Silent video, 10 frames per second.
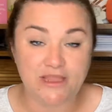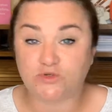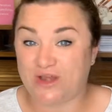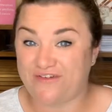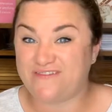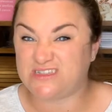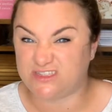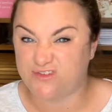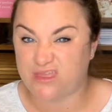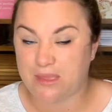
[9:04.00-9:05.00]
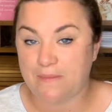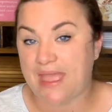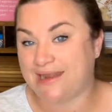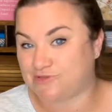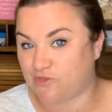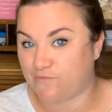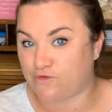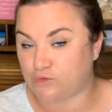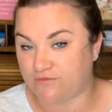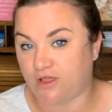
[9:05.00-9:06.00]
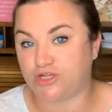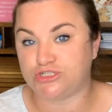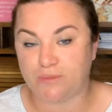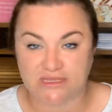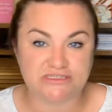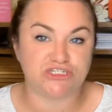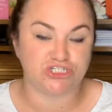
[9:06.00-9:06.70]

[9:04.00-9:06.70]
I paid 25 cents for them and I sold them for $12 plus